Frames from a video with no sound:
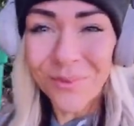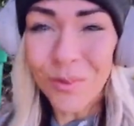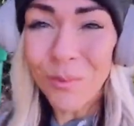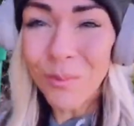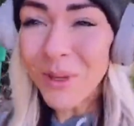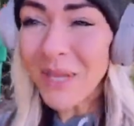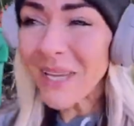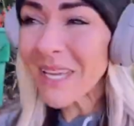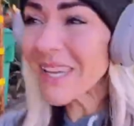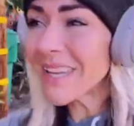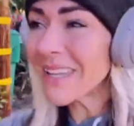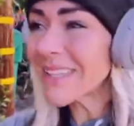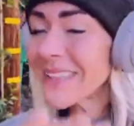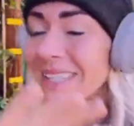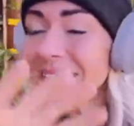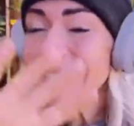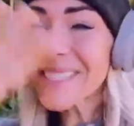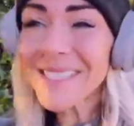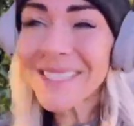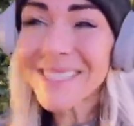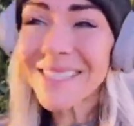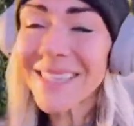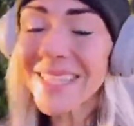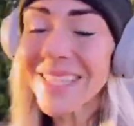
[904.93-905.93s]
We got uh,
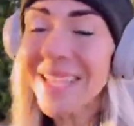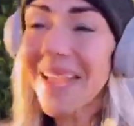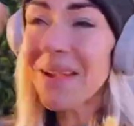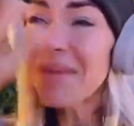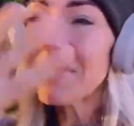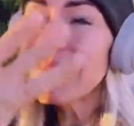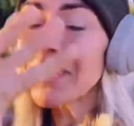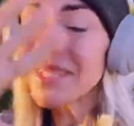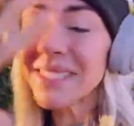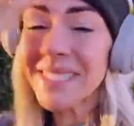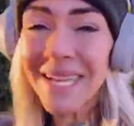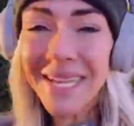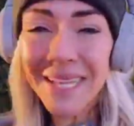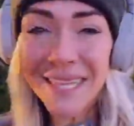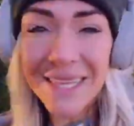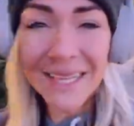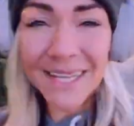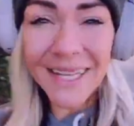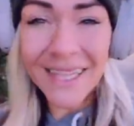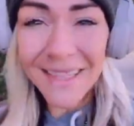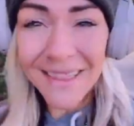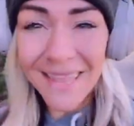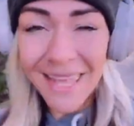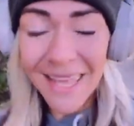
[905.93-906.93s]
this, that
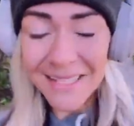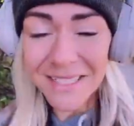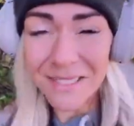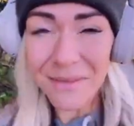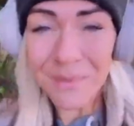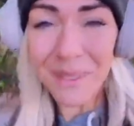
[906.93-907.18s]
mentality that